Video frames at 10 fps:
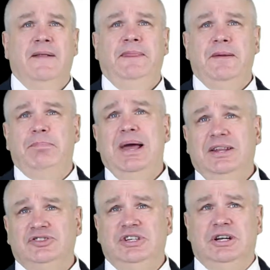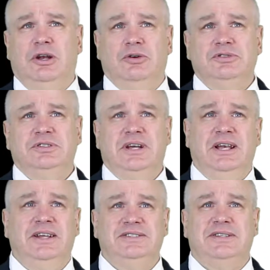The balance sheet close
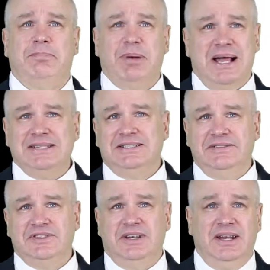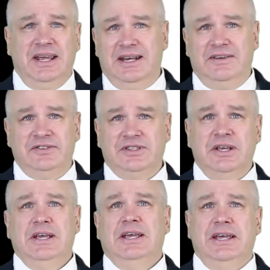that lists the positives and negatives
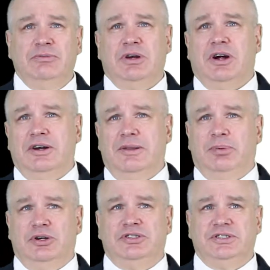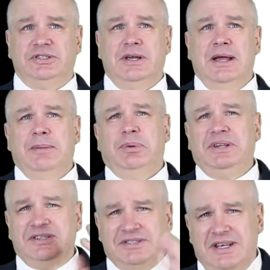in regard to the purchase, but
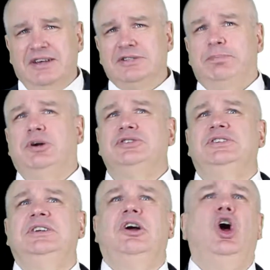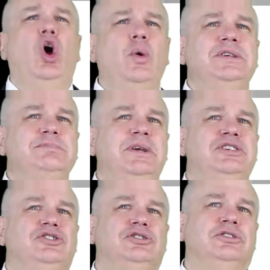the salesperson always makes
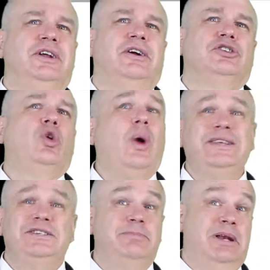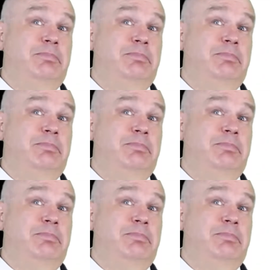sure there are twice as many